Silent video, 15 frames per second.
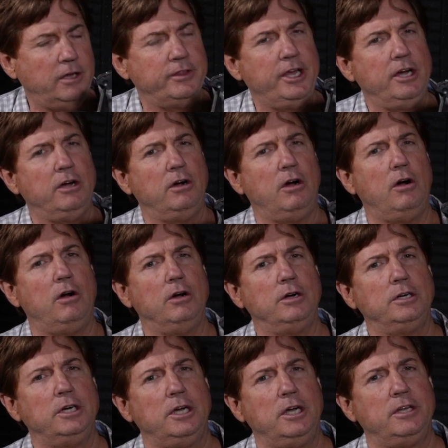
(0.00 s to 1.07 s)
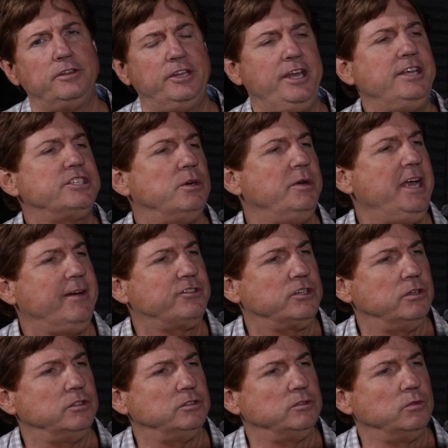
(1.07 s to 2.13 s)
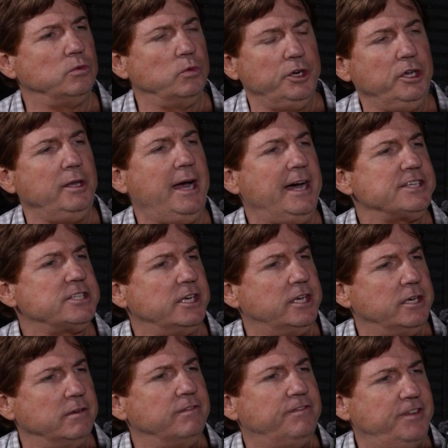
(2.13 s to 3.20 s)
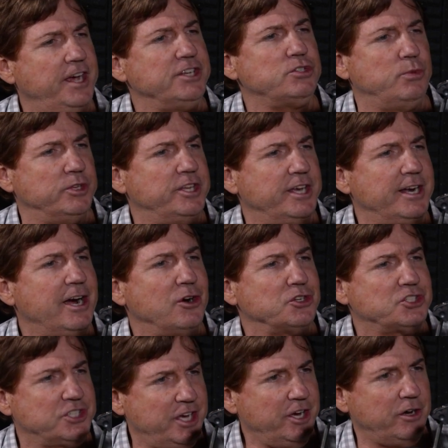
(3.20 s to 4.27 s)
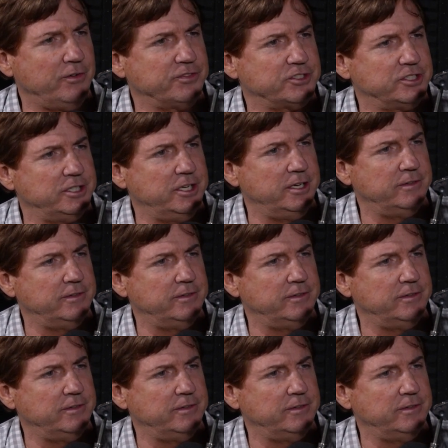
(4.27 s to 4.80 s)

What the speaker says: There are things that we have to realize and confess within ourselves